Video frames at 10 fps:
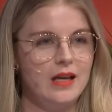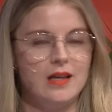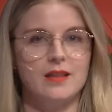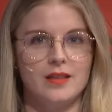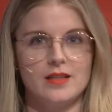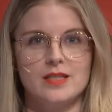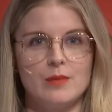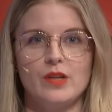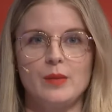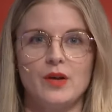that seem
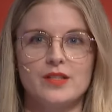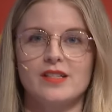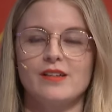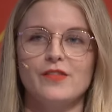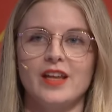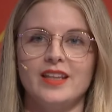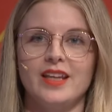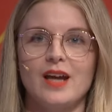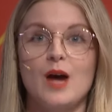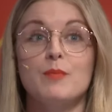really positive, and then
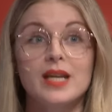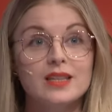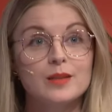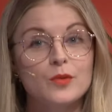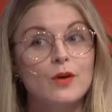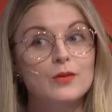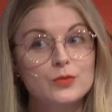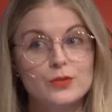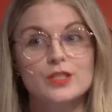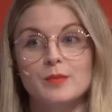I'll meet them or I'll
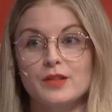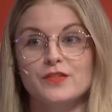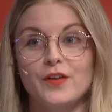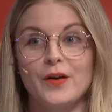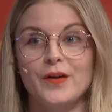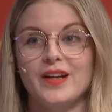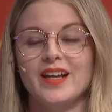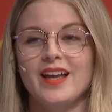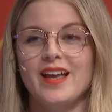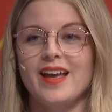talk to them on the phone,
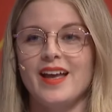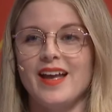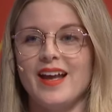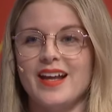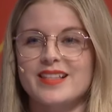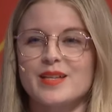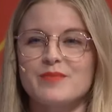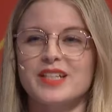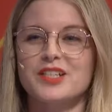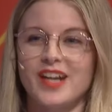and
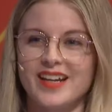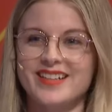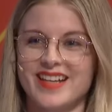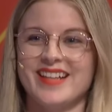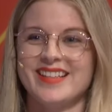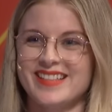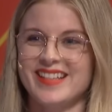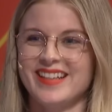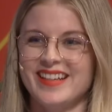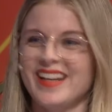something changes,
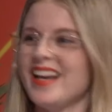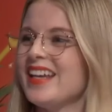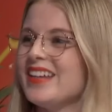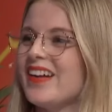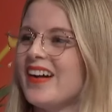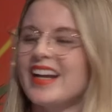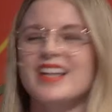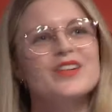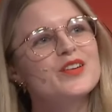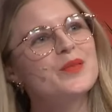and I
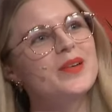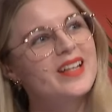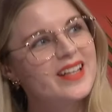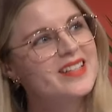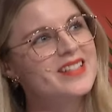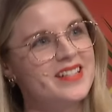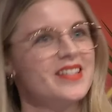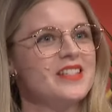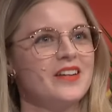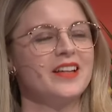don't know what it is
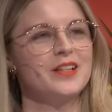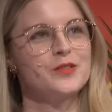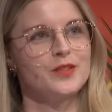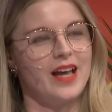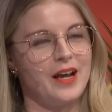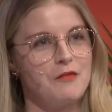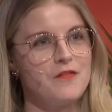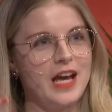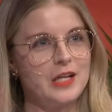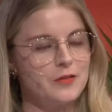necessarily. It's sort of like a
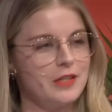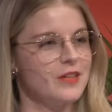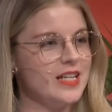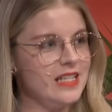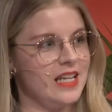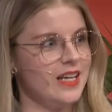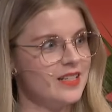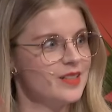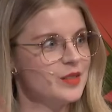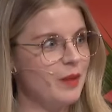factory reset
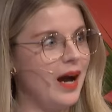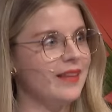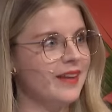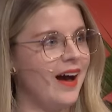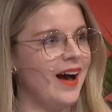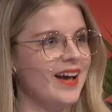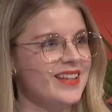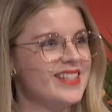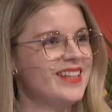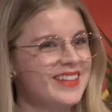behind the eyes